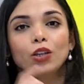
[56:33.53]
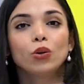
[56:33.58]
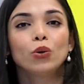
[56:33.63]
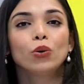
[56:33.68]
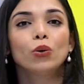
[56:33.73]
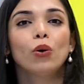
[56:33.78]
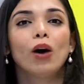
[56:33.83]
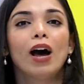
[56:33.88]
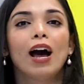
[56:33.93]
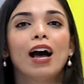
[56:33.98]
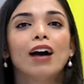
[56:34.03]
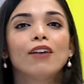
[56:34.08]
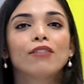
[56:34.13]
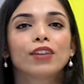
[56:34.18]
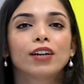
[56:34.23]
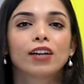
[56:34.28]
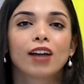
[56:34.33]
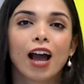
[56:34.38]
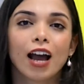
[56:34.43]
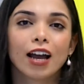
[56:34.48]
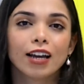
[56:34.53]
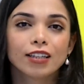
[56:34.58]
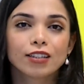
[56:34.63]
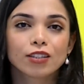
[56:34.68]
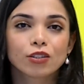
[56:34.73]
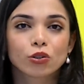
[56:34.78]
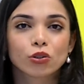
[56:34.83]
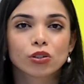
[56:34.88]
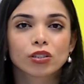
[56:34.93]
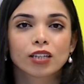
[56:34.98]
You have the right
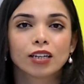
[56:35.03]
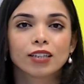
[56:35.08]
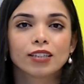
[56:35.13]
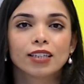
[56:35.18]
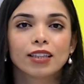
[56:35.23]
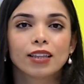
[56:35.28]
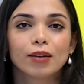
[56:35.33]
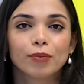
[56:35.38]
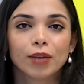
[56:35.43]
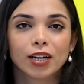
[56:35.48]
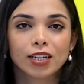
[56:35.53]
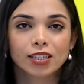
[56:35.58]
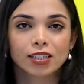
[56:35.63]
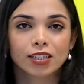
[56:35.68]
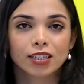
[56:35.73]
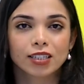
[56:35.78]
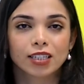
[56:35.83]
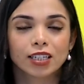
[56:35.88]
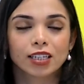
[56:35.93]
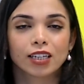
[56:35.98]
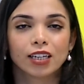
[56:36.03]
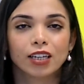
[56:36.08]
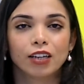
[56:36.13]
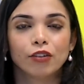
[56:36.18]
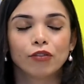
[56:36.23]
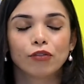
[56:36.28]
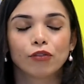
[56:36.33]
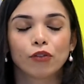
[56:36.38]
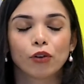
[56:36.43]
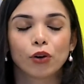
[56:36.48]
to study the master's
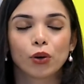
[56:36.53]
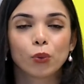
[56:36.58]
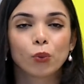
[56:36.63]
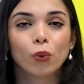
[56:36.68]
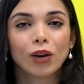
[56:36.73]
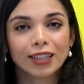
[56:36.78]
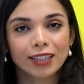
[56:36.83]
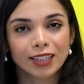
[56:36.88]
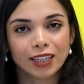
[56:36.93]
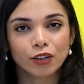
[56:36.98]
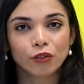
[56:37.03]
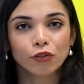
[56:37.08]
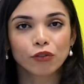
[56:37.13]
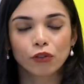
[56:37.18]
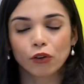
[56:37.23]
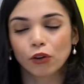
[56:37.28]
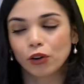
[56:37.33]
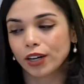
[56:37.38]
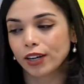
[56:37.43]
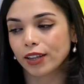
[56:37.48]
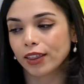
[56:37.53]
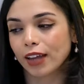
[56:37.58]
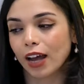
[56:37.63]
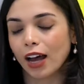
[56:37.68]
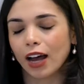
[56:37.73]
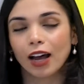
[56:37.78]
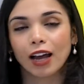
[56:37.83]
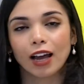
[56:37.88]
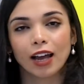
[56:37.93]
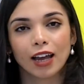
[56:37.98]
degree for 1 year for
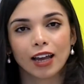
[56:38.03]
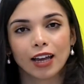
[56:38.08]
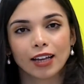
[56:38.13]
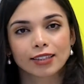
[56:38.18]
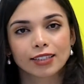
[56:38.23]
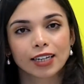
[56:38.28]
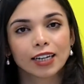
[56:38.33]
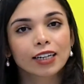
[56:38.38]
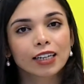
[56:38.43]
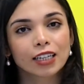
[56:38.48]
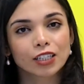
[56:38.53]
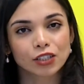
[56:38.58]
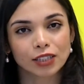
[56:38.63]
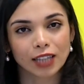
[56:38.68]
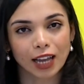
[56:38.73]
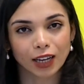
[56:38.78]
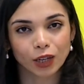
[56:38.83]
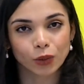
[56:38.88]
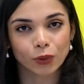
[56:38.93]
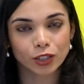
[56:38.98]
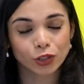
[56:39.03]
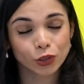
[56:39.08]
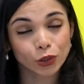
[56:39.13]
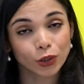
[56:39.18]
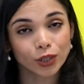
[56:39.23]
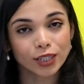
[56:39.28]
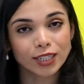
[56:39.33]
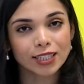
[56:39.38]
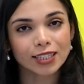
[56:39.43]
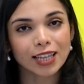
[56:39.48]
the Turkish language
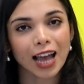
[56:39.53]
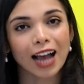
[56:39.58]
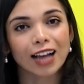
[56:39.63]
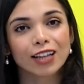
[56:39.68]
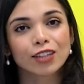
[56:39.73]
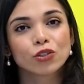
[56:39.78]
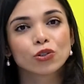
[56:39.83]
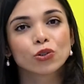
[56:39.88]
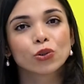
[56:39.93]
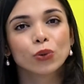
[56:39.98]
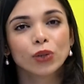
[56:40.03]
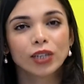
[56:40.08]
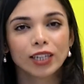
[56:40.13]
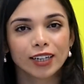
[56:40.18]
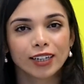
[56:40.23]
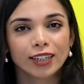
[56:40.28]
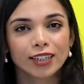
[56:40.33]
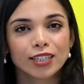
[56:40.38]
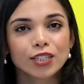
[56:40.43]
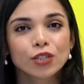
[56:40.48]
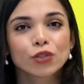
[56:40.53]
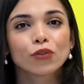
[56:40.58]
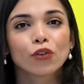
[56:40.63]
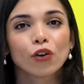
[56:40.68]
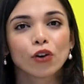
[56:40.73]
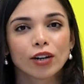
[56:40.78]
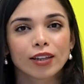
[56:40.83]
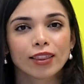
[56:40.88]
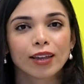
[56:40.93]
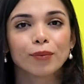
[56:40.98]
course and 2 years
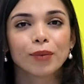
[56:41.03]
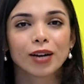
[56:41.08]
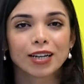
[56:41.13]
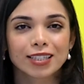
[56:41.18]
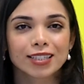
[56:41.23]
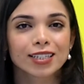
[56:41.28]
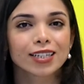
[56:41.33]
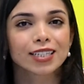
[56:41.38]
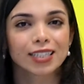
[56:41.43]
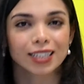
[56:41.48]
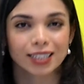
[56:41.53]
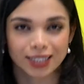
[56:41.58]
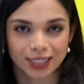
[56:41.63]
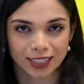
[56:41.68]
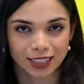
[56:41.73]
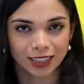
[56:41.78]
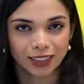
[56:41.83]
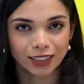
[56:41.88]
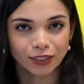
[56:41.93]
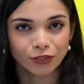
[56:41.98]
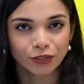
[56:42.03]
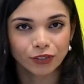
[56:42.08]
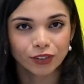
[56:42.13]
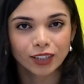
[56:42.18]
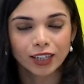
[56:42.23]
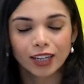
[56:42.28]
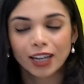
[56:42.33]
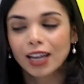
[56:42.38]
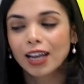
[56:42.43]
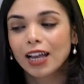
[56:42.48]
for the master's itself.
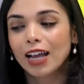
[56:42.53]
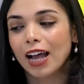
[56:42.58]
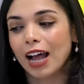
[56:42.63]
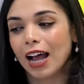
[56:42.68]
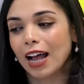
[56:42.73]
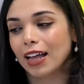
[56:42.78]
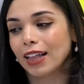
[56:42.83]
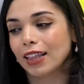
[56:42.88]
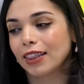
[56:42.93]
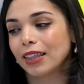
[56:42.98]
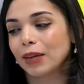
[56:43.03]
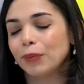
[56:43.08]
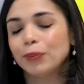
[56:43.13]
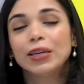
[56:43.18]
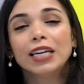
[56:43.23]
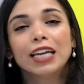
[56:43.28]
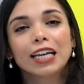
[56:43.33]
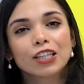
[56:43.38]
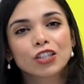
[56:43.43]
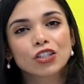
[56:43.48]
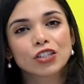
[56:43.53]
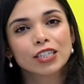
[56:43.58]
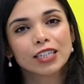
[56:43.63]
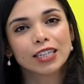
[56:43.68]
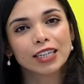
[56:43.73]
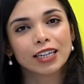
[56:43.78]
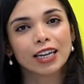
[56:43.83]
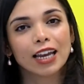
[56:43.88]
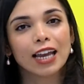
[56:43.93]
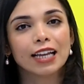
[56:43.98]
And the
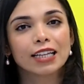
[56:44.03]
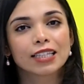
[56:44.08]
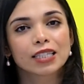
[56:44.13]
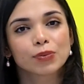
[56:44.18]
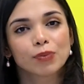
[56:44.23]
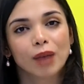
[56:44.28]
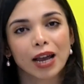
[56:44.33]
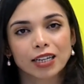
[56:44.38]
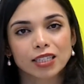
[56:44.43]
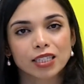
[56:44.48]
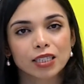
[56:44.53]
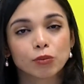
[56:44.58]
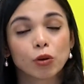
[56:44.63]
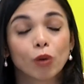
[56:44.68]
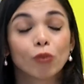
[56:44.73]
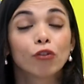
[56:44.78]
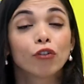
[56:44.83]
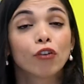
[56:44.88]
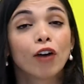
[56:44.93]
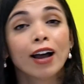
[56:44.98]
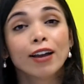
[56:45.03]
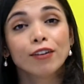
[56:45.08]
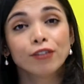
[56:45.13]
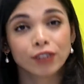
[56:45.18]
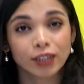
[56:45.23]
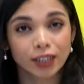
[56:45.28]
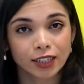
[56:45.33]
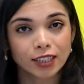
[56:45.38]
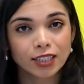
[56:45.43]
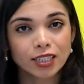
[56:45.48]
PhD, it's maximum
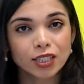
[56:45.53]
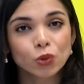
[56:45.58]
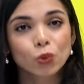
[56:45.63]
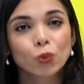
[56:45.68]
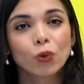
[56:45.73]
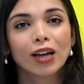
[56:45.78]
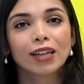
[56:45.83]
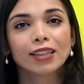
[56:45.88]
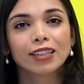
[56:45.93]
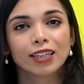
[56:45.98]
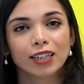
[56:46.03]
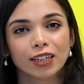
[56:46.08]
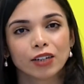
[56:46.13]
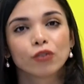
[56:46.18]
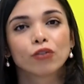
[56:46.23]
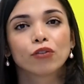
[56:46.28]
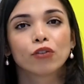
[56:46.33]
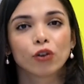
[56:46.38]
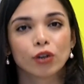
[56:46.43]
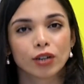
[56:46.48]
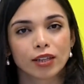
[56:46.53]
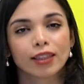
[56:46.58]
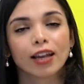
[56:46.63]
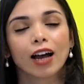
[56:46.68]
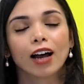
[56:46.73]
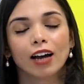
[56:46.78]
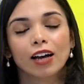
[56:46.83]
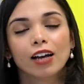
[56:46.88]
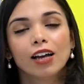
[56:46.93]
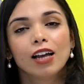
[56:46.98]
5 years, 1 year for
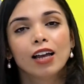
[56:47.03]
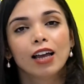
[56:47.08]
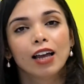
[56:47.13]
the